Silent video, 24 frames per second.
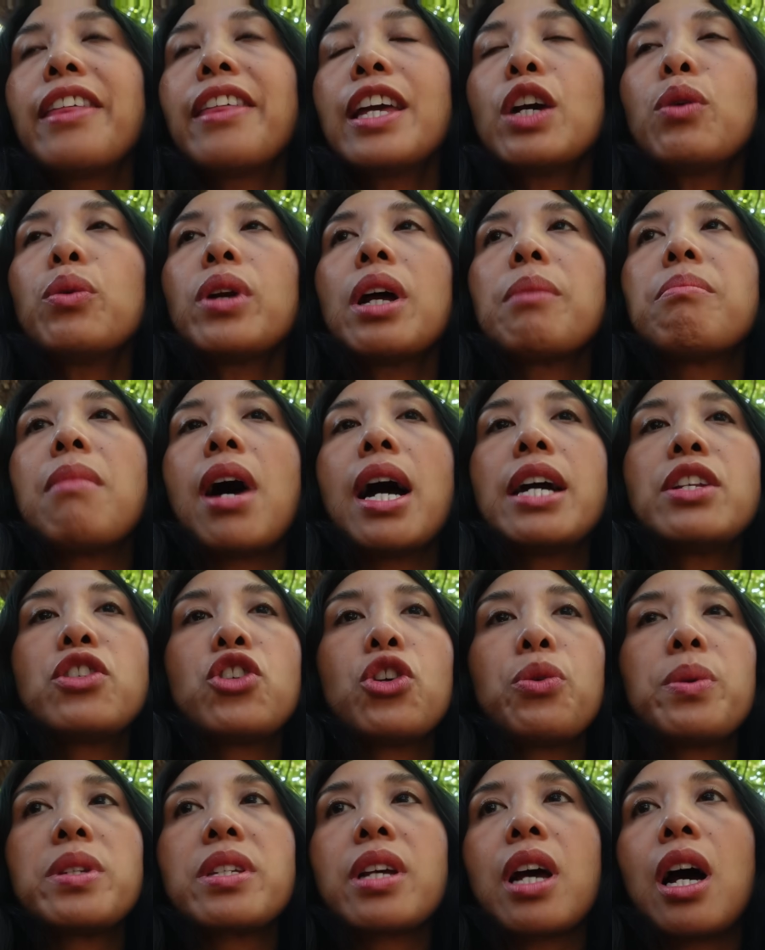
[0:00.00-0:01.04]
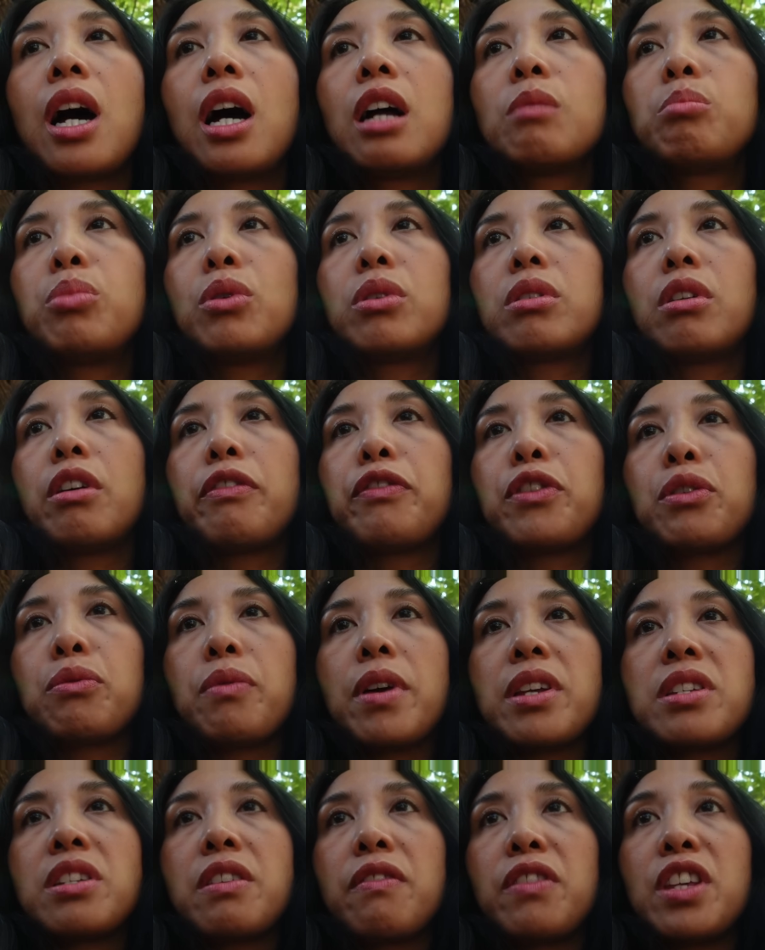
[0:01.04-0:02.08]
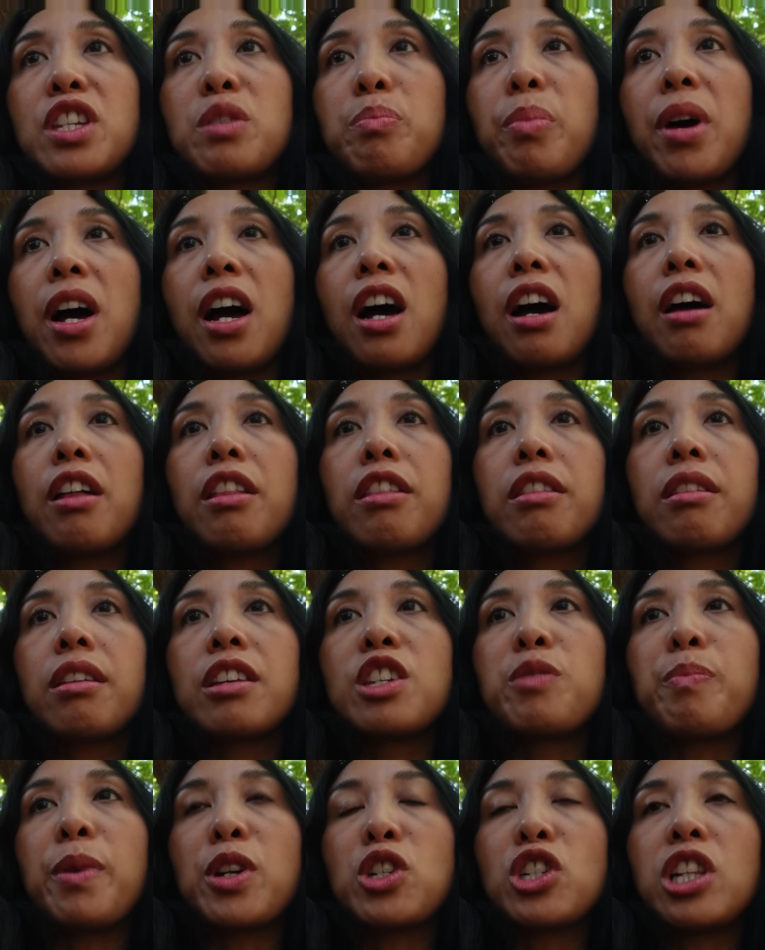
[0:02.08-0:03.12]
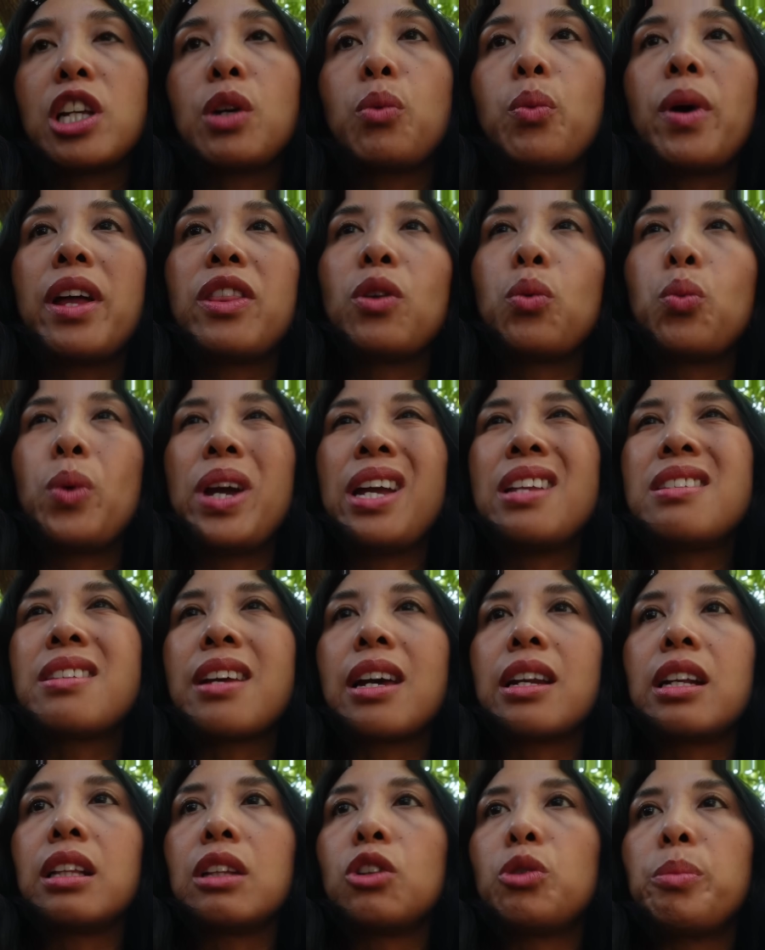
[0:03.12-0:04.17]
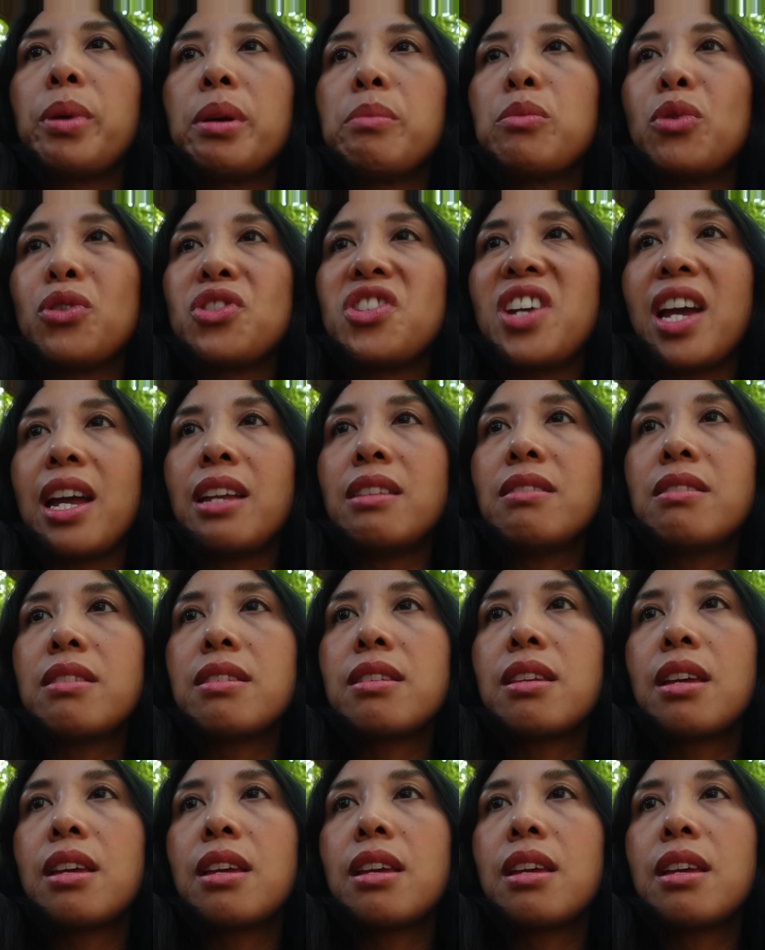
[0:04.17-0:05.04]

think what I might do is cardboard off the rest of this path, especially where the weeds get a little bit more dense,